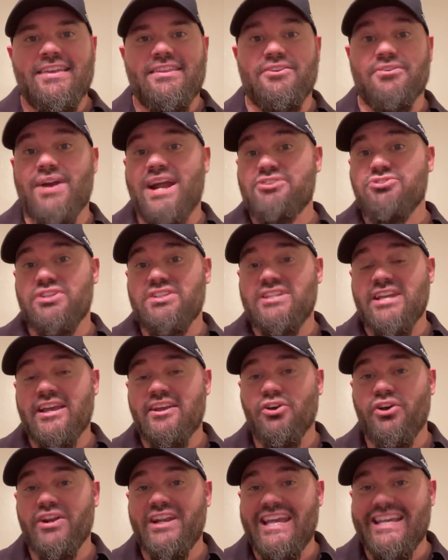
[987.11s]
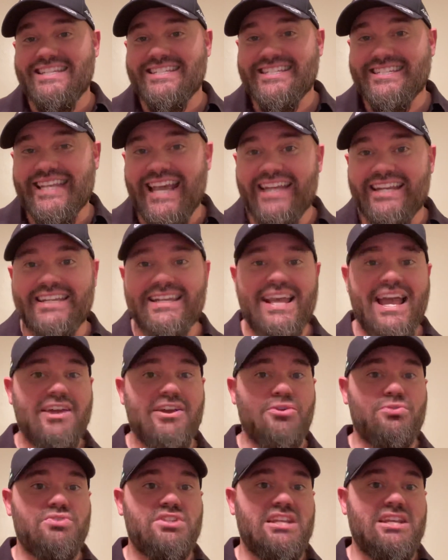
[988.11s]
They're actually taking on a San
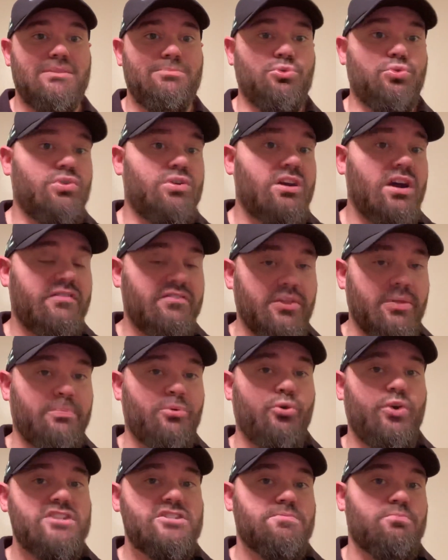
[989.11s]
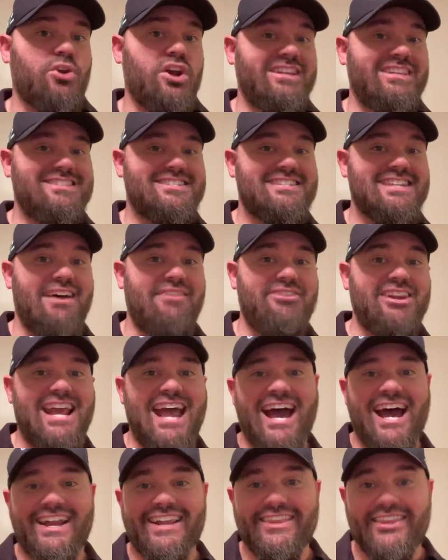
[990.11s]
Diego team who covered the point spread in 7
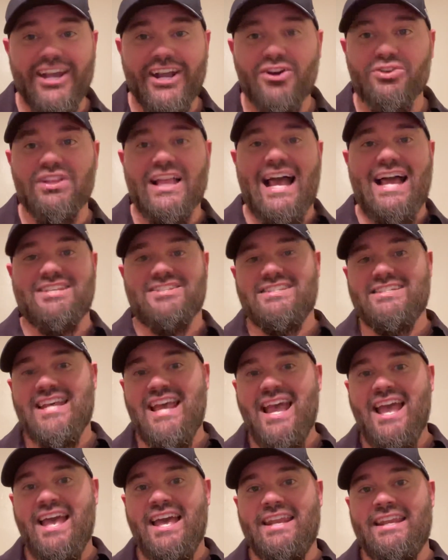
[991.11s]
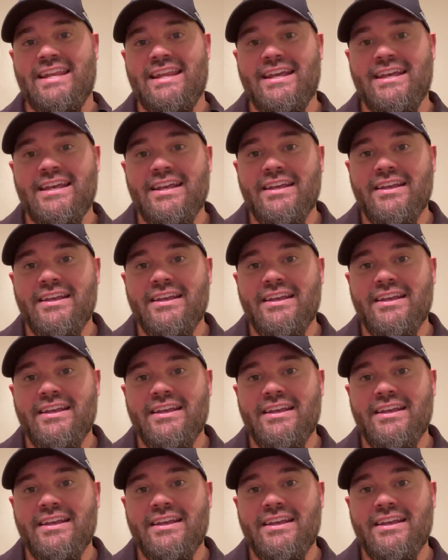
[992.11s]
out of their last 10.